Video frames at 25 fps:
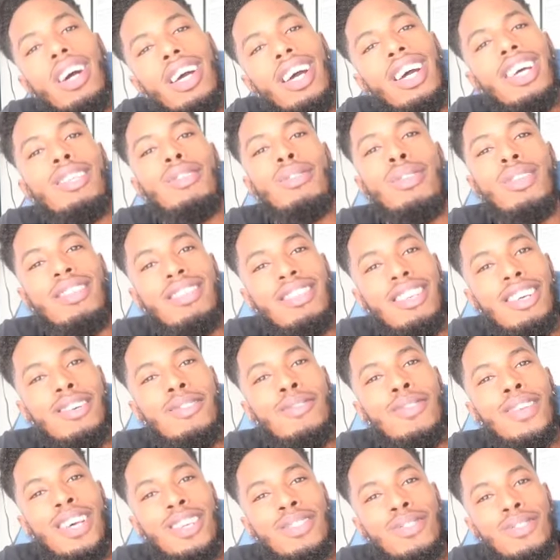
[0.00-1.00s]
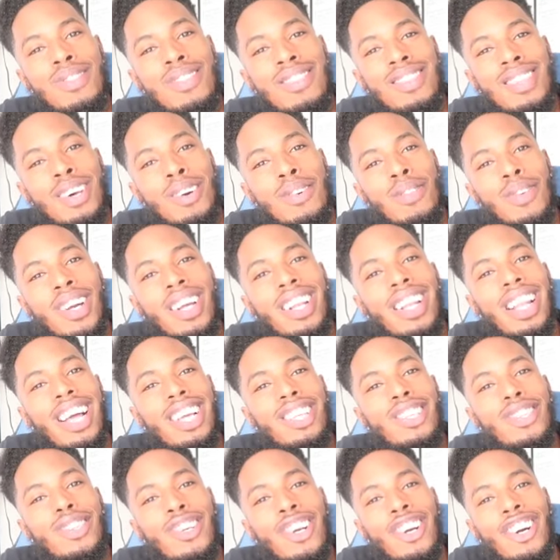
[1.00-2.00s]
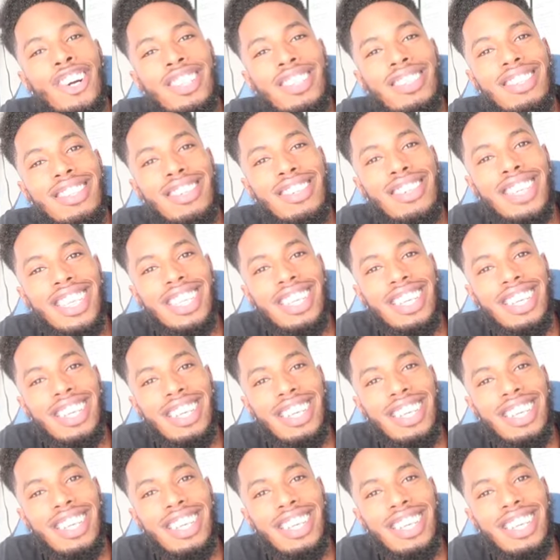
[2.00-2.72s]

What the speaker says: That's what's up. What class you going to?